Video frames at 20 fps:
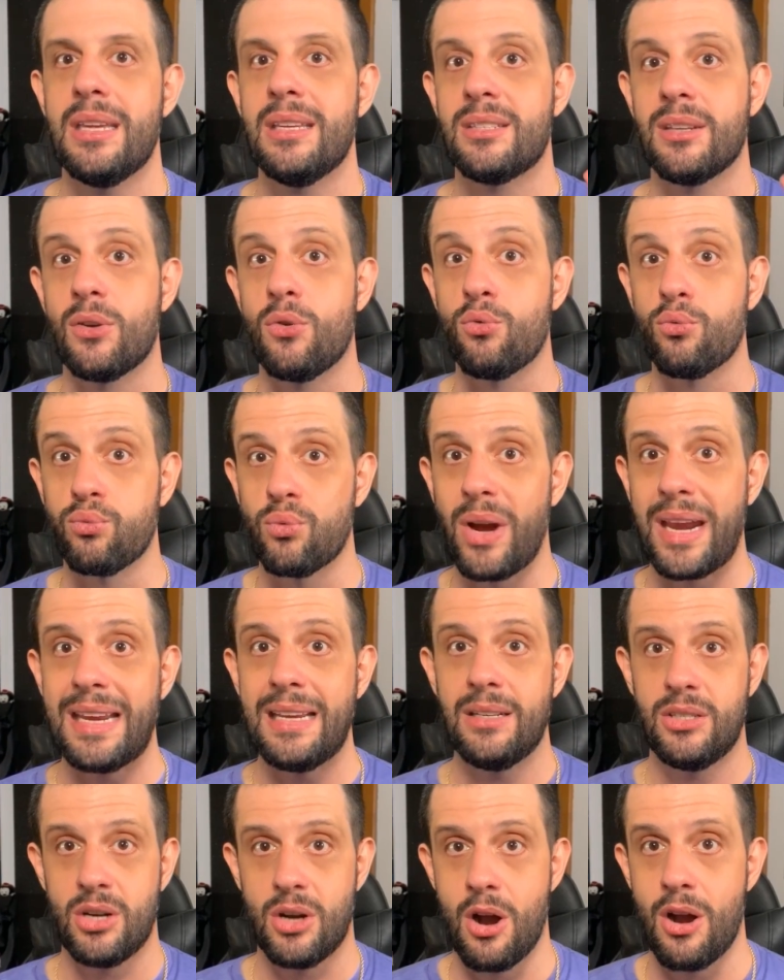is a great
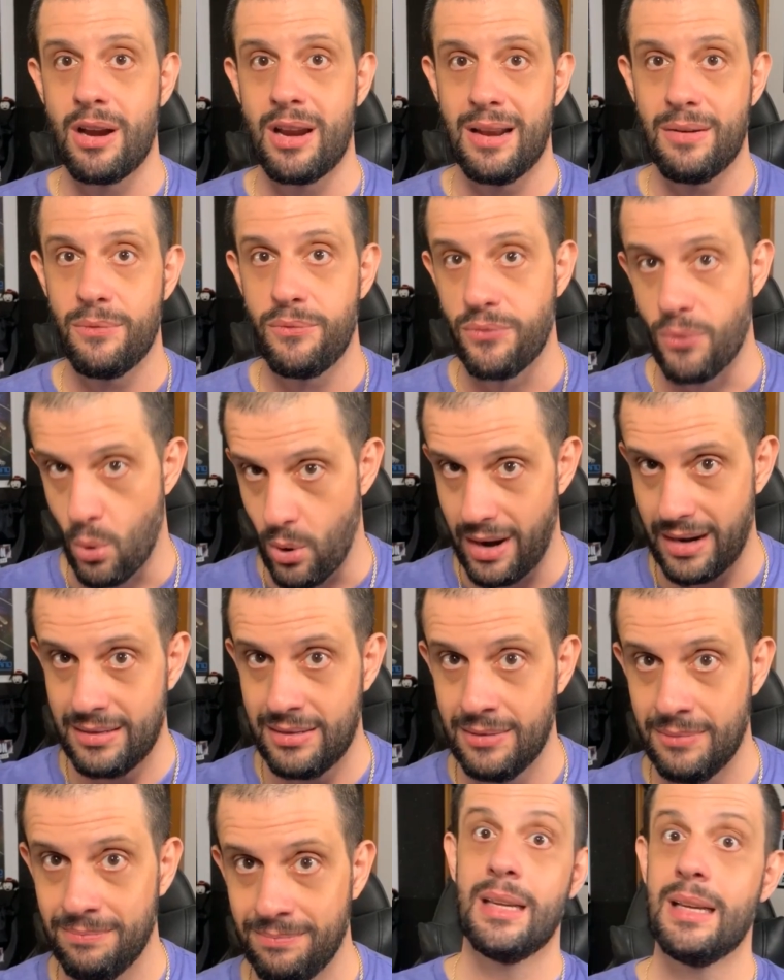target for it.